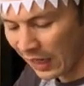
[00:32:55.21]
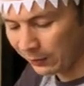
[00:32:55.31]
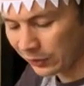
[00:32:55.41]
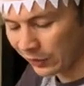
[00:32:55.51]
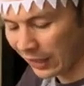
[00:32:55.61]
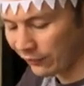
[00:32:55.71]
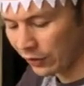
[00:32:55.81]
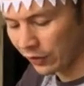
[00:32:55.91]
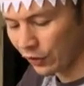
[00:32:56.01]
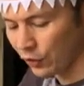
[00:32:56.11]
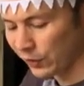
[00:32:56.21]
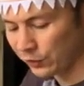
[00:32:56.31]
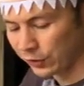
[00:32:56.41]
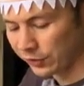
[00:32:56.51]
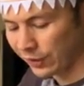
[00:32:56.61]
I'm sorry, I haven't got a clue
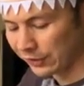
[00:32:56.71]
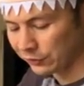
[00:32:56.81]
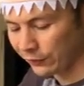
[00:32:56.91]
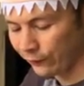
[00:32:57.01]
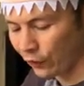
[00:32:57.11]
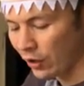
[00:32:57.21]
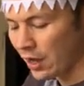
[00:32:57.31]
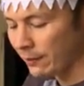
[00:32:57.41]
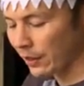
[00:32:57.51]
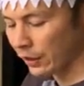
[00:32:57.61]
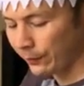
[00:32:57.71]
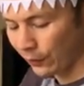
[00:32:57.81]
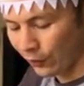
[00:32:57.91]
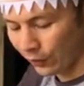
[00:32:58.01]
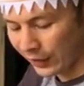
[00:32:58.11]
which ones you're answering for, but I'm going to
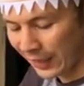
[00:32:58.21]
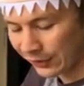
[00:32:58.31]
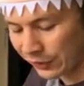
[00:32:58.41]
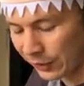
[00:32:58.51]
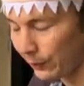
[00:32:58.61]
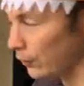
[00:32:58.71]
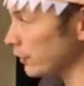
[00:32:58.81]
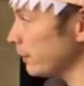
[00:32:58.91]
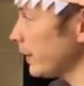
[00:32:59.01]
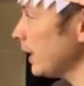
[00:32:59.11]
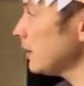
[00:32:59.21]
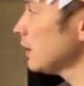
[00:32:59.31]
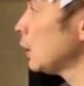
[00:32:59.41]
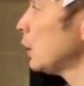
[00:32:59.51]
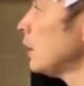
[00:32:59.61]
put all the answers on the board in a bit.
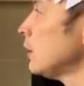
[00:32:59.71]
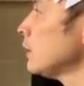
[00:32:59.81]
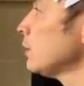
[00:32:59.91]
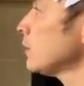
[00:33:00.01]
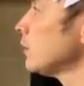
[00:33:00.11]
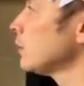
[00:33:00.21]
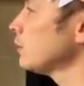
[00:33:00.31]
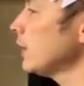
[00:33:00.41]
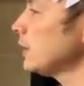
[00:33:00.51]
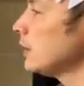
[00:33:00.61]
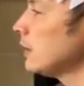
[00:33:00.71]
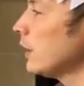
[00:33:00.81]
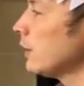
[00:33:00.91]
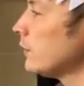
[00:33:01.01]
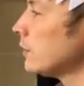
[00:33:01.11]
Someone's got 29
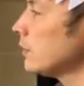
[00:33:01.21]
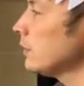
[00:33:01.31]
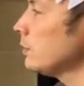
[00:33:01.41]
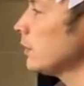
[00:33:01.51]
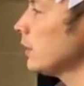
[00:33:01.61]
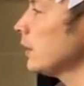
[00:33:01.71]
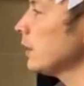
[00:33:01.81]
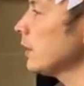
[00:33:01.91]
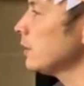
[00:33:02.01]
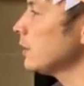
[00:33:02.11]
for something.